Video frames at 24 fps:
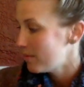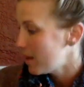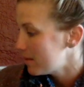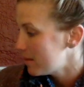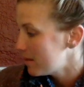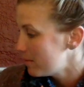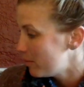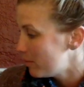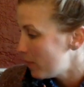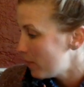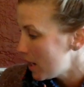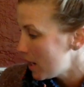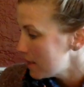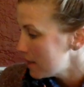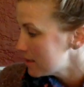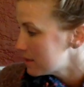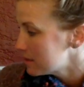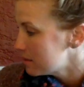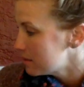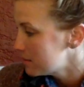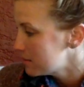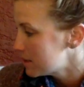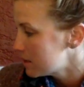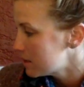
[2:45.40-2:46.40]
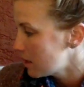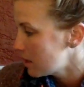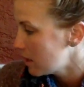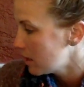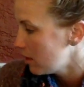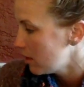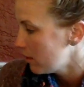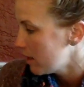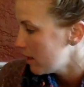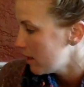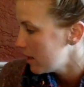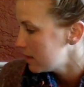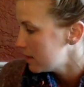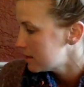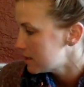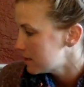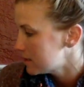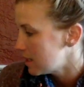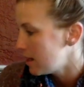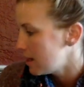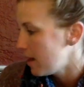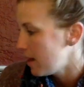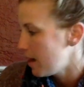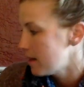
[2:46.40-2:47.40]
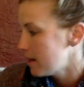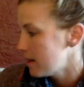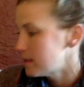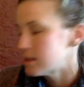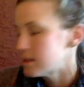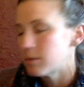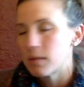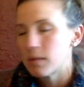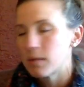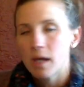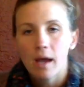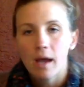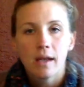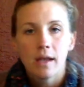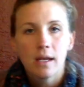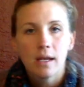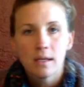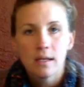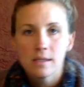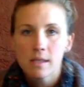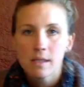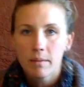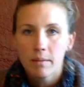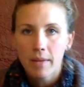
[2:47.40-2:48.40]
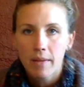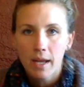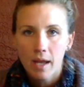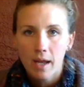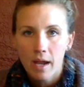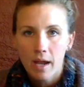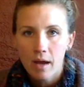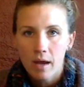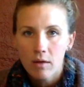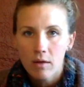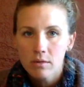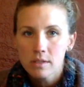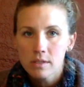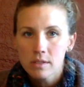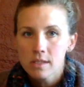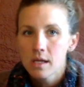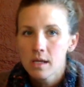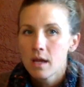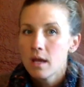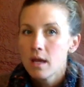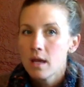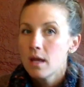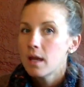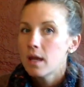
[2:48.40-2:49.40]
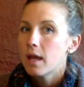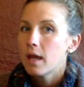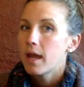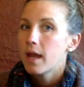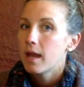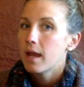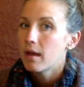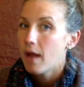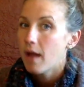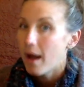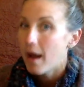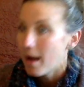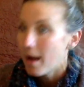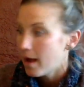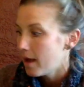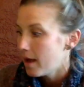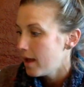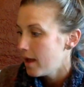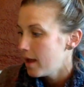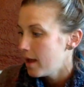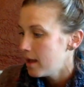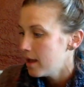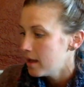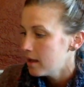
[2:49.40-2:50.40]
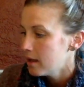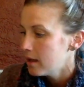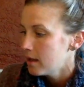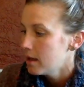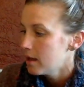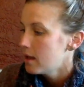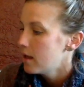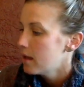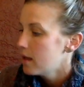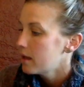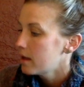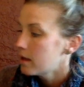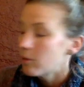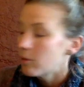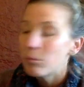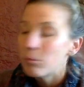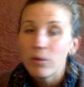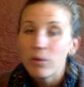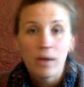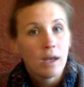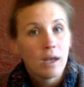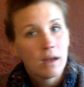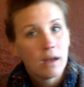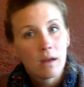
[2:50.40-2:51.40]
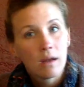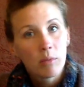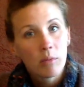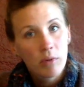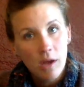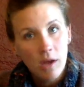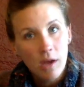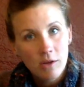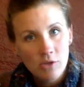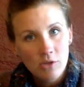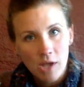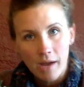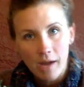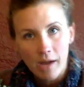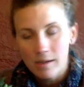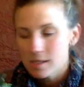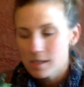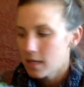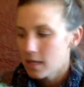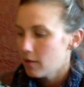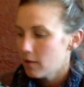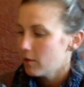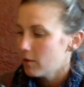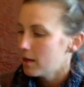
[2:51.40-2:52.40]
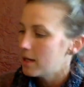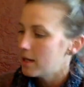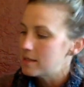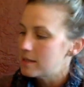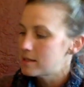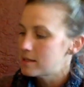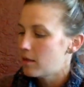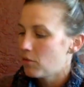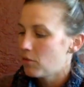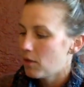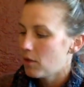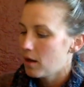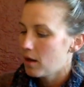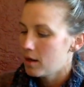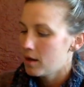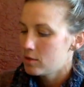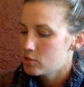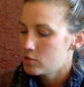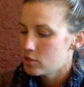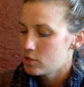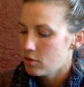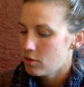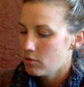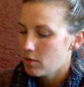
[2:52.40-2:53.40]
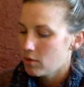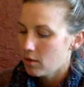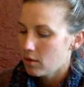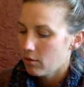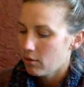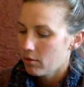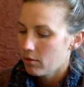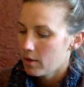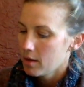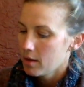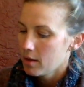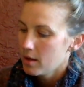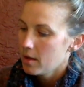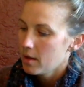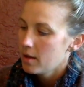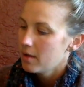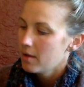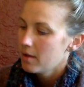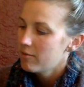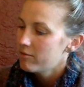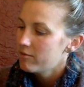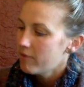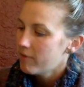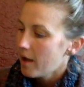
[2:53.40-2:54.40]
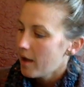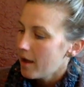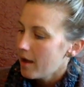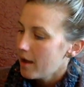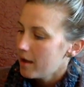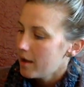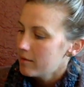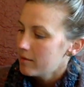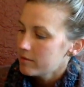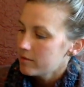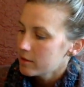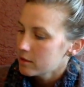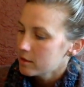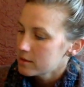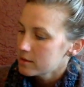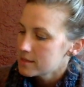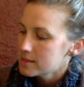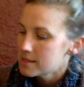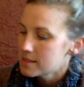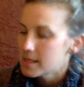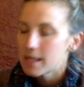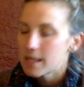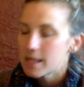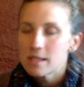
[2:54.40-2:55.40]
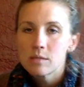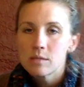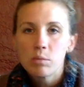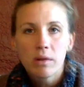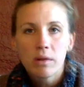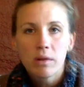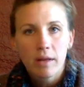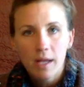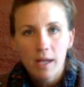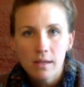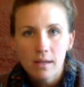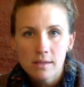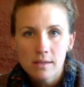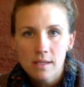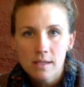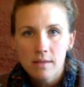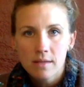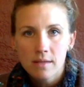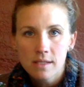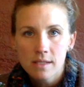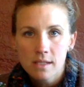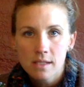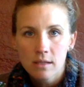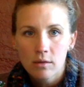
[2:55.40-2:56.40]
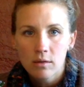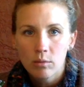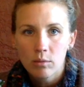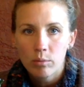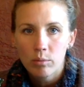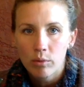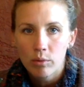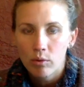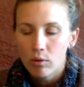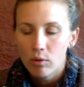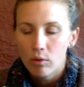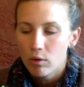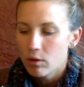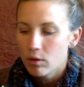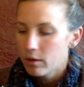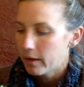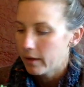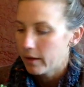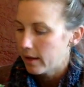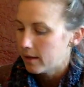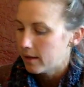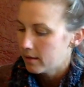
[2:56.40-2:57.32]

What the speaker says: bought some succulents and had some cuttings at my house, and I completed a project. Here it is. I thought I'd show you 5 or 6 plants in this little bowl, and